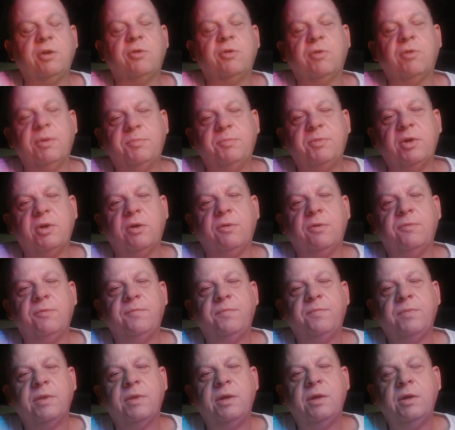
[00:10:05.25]
crypto,
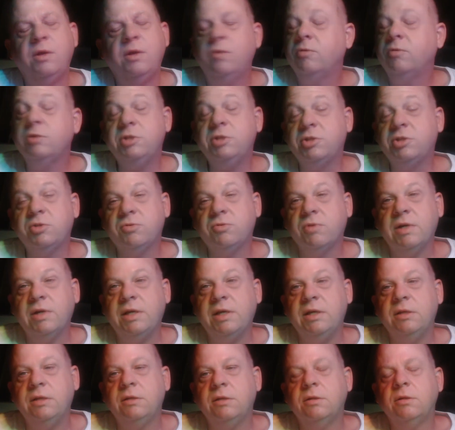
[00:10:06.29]
which is
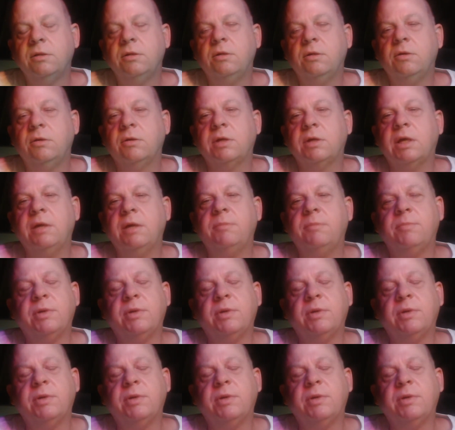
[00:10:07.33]
great, okay?